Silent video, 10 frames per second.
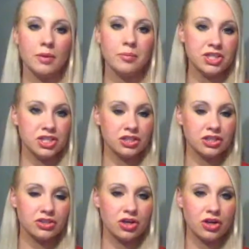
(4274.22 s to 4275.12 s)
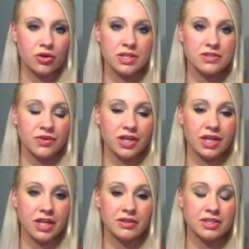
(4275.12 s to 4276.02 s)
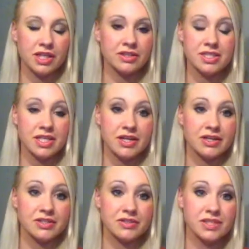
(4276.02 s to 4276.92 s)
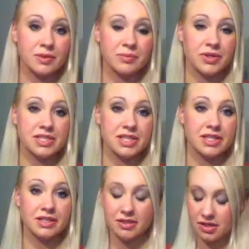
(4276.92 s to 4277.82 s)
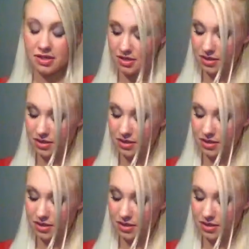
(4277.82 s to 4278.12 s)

My children are always freaking out downstairs for some reason.